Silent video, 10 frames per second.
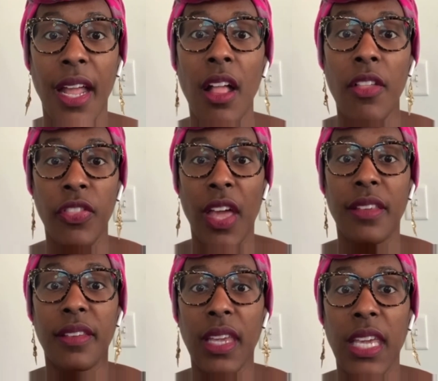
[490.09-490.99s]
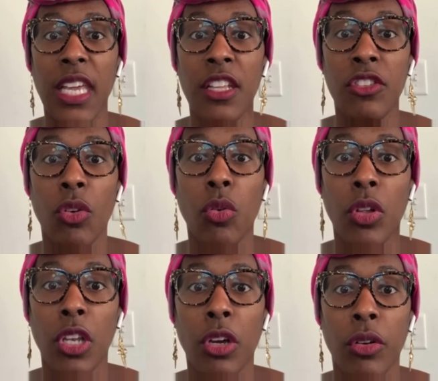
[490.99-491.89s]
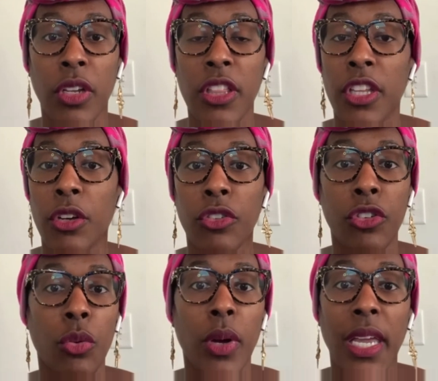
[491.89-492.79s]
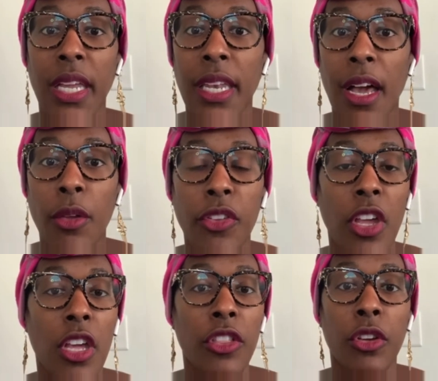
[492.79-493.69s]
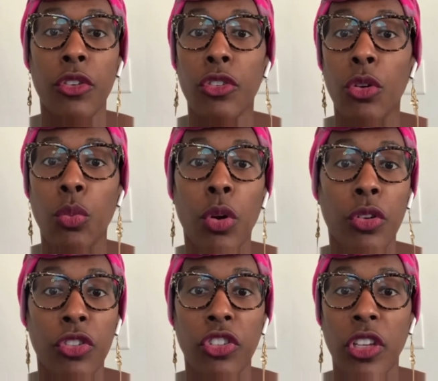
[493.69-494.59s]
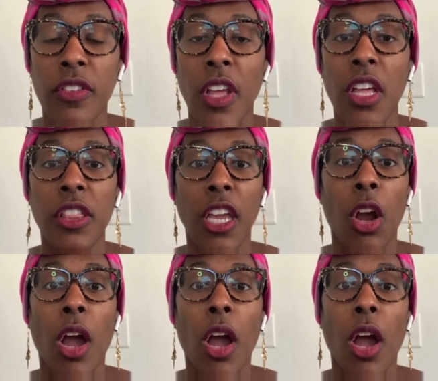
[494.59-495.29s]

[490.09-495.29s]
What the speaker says: That's hands-on learning. There's no handouts, there's no worksheets. They are